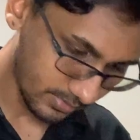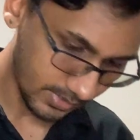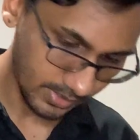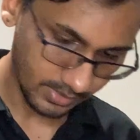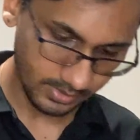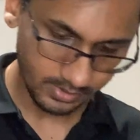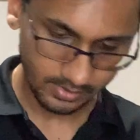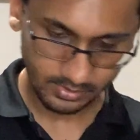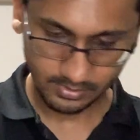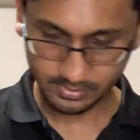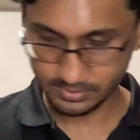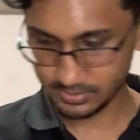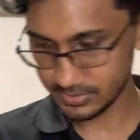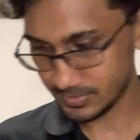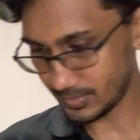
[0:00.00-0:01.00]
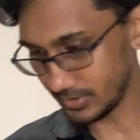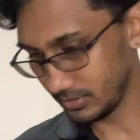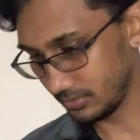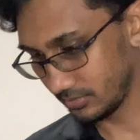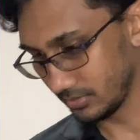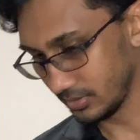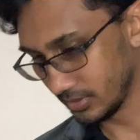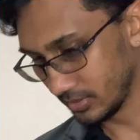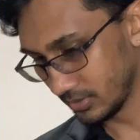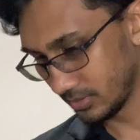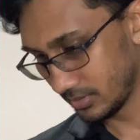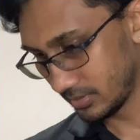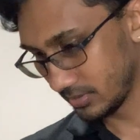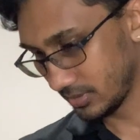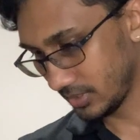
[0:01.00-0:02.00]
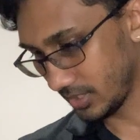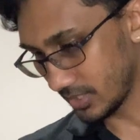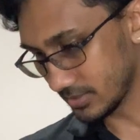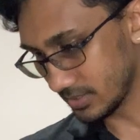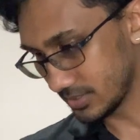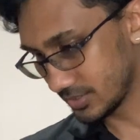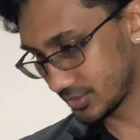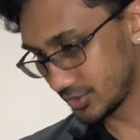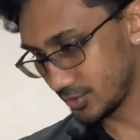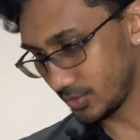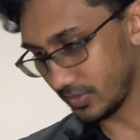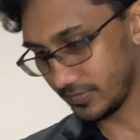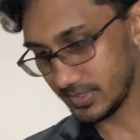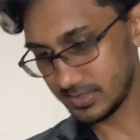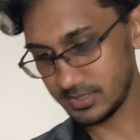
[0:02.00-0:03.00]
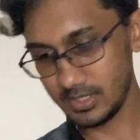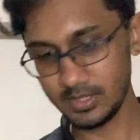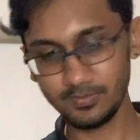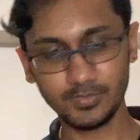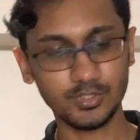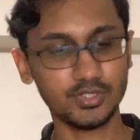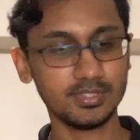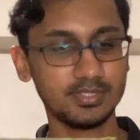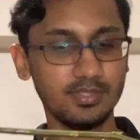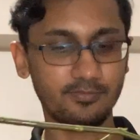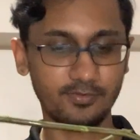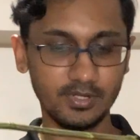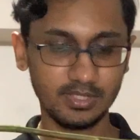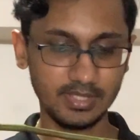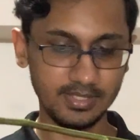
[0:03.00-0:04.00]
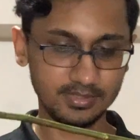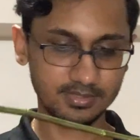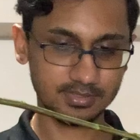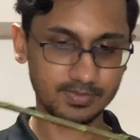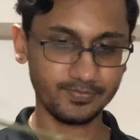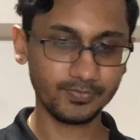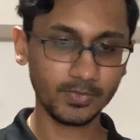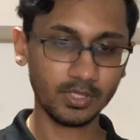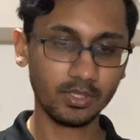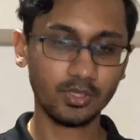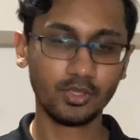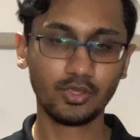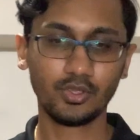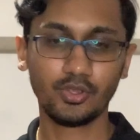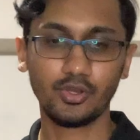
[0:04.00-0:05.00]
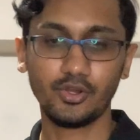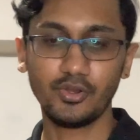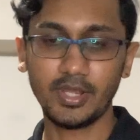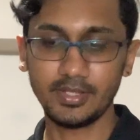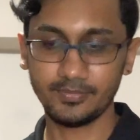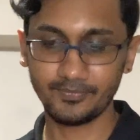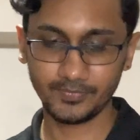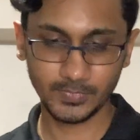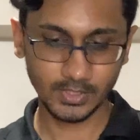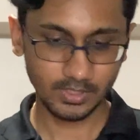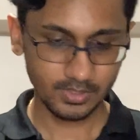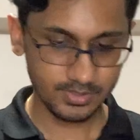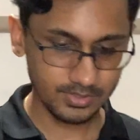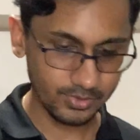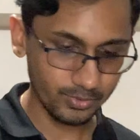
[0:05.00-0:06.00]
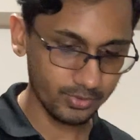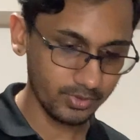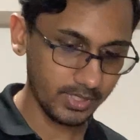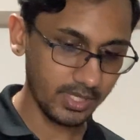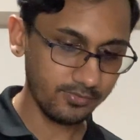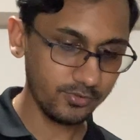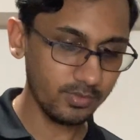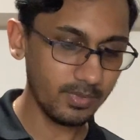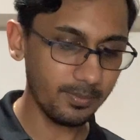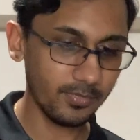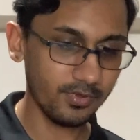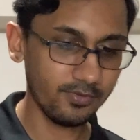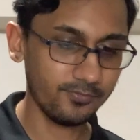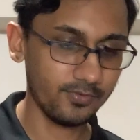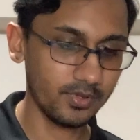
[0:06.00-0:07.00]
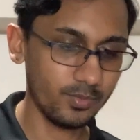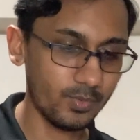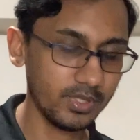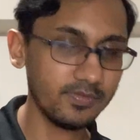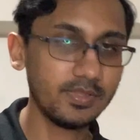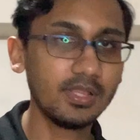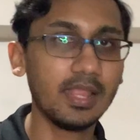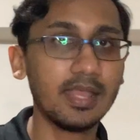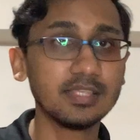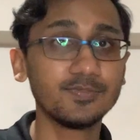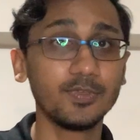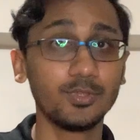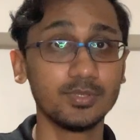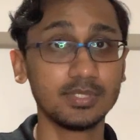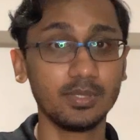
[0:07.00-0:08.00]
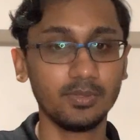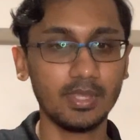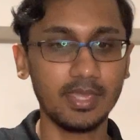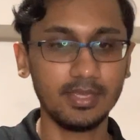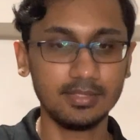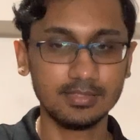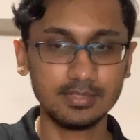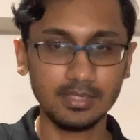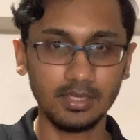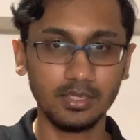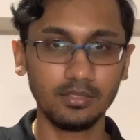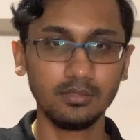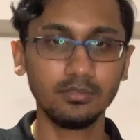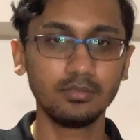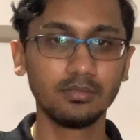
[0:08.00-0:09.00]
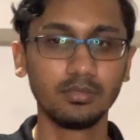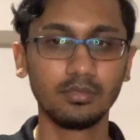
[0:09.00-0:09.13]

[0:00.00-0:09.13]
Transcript: And this one, because it's two of the same, just different lengths. All right, so if you remember from one of the last videos that I did,